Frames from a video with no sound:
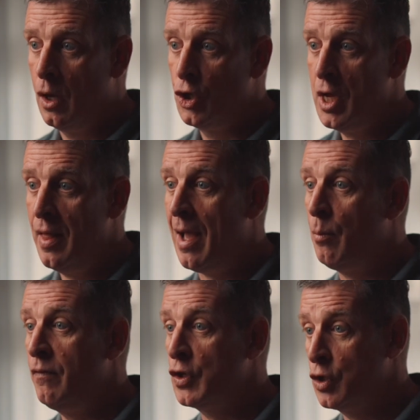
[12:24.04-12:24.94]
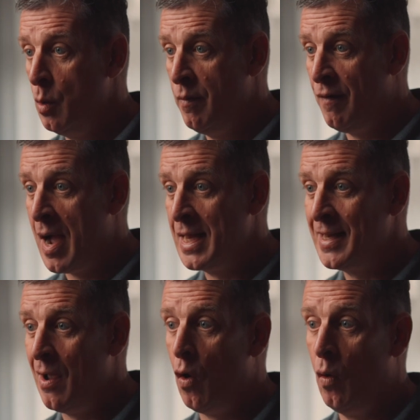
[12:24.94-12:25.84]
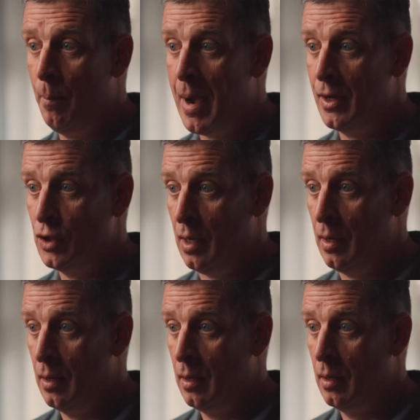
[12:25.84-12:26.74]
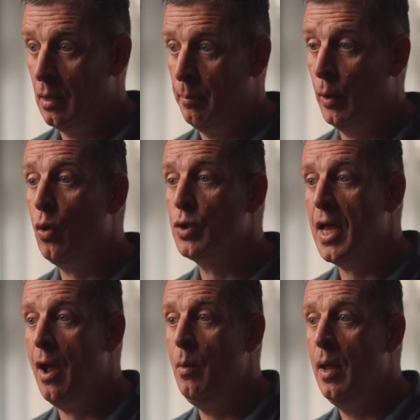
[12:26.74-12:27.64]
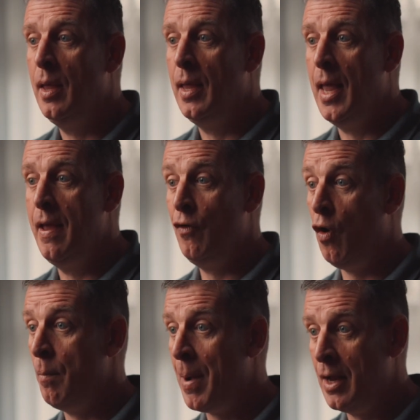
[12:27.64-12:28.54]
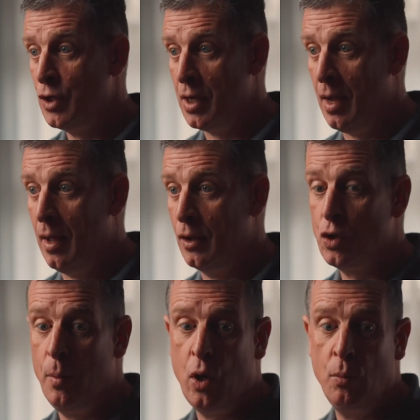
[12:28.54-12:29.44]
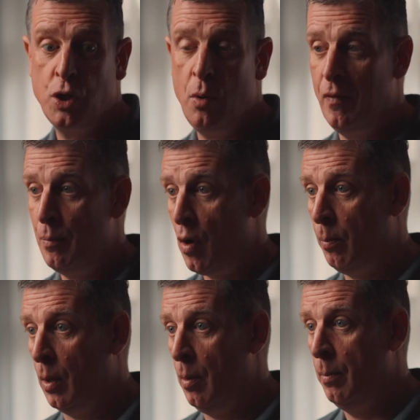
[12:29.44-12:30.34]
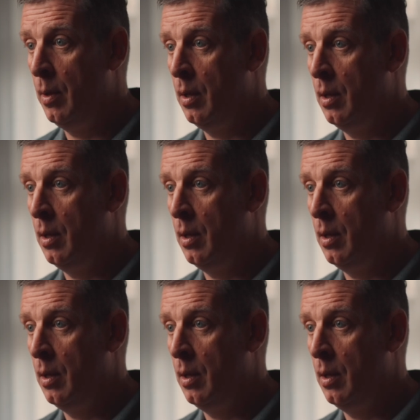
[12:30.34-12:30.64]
Share that with a supervisor or a manager. But also, if you're a manager and somebody comes to you with a problem,